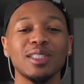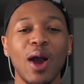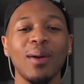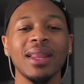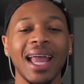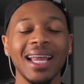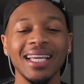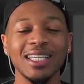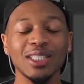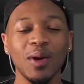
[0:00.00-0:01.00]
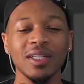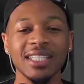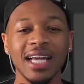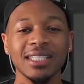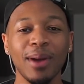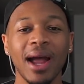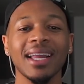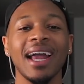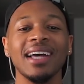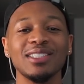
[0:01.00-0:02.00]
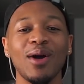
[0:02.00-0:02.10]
knowing that he is on Gizelle's podcast,